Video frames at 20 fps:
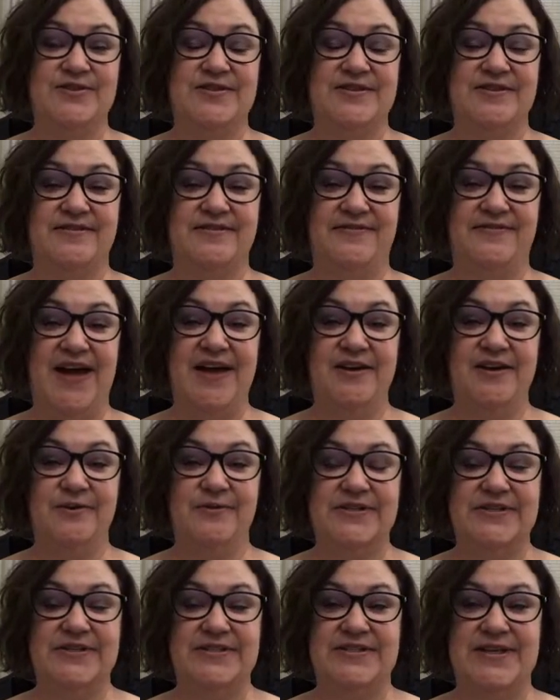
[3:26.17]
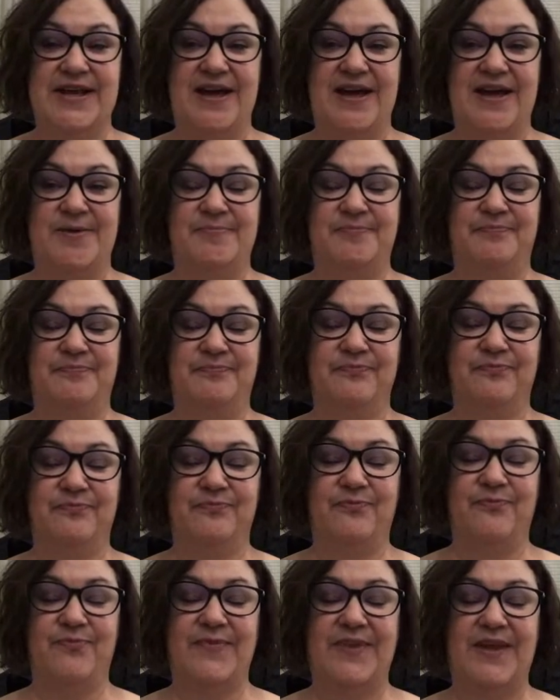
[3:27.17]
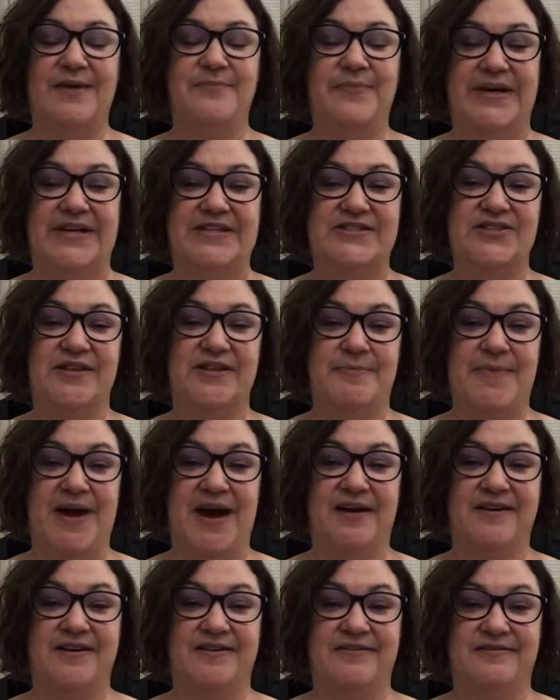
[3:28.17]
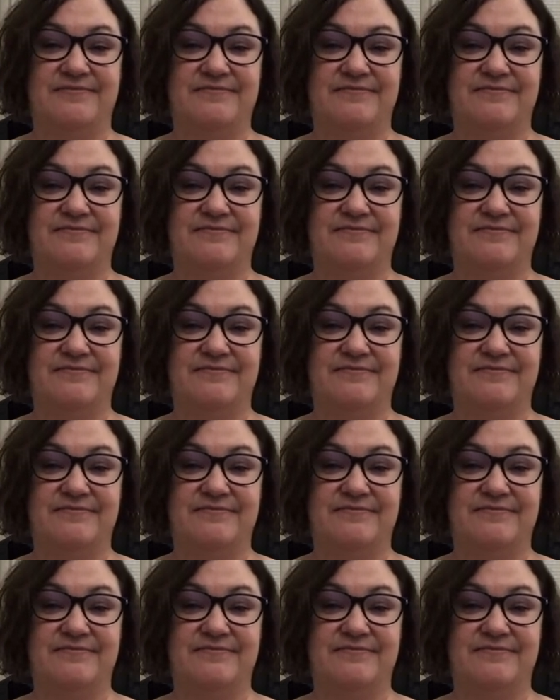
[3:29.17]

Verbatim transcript: So the value is um, based on the market.